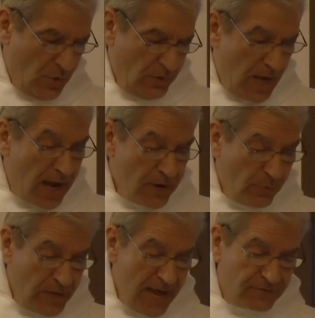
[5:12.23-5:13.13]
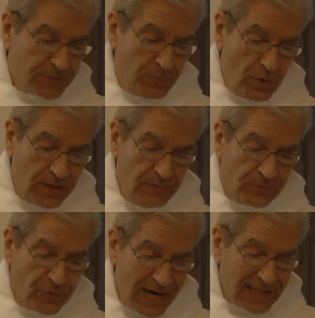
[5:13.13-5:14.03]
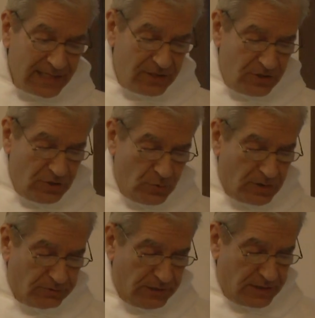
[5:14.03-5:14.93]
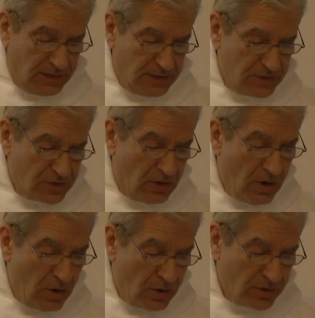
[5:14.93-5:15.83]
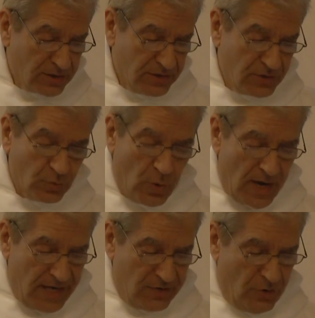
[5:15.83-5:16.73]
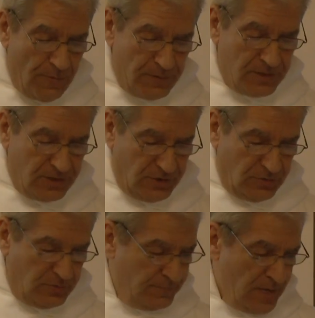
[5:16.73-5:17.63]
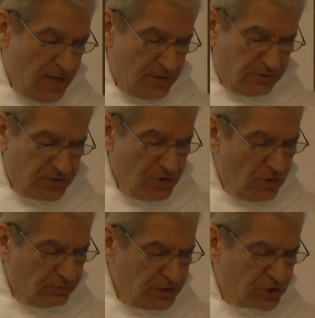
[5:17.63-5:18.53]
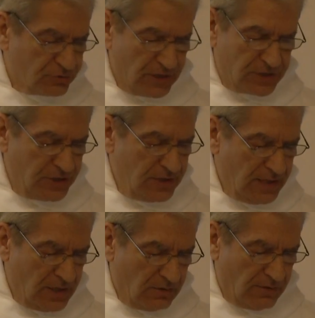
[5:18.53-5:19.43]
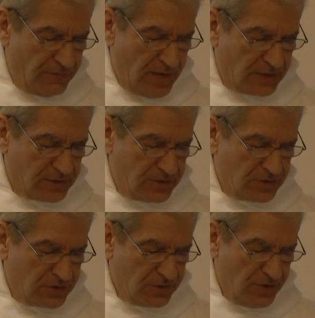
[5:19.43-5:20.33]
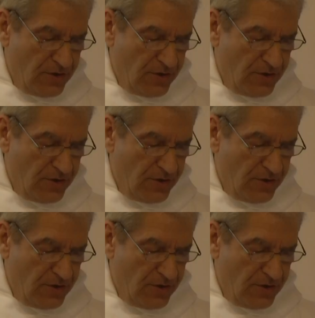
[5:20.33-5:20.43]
We have spoken frankly to you, Corinthians. Our heart is wide open to you. There is no restriction in our affections,